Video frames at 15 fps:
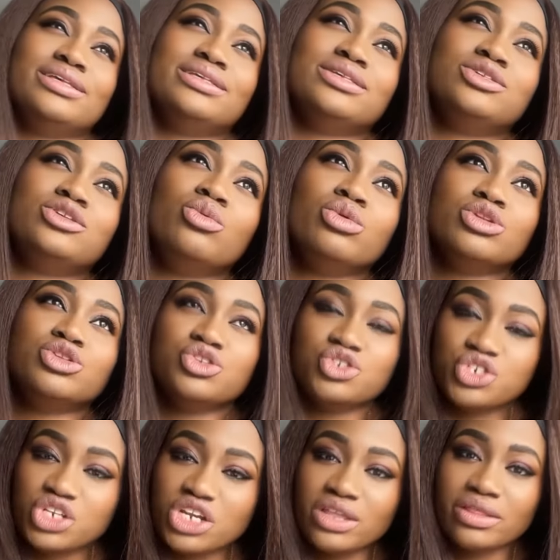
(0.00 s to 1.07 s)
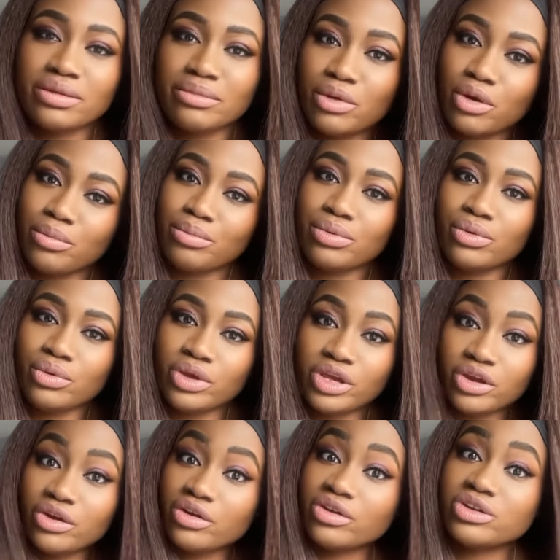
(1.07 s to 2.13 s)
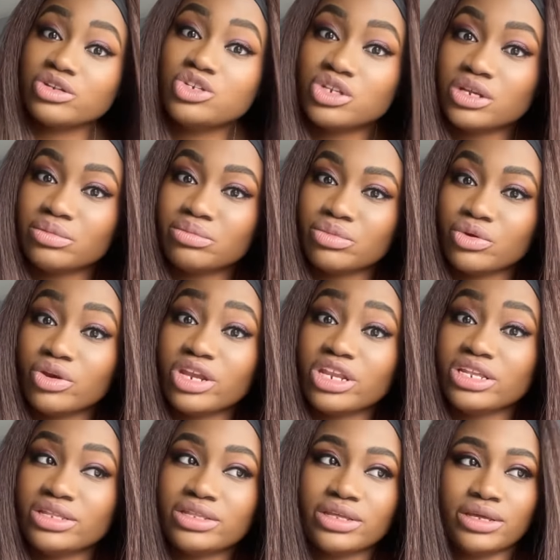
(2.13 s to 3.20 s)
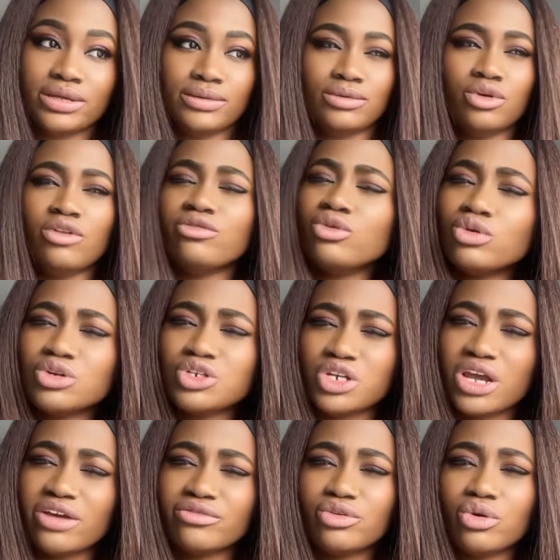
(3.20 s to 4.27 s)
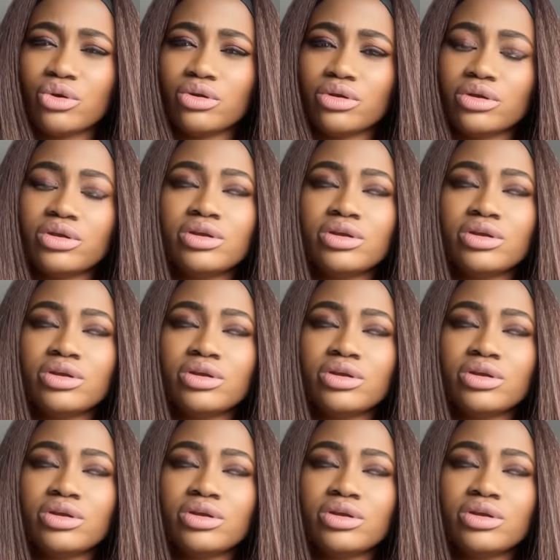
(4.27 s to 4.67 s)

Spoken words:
someone to cheer them up or encourage them or anything. Of course you have God,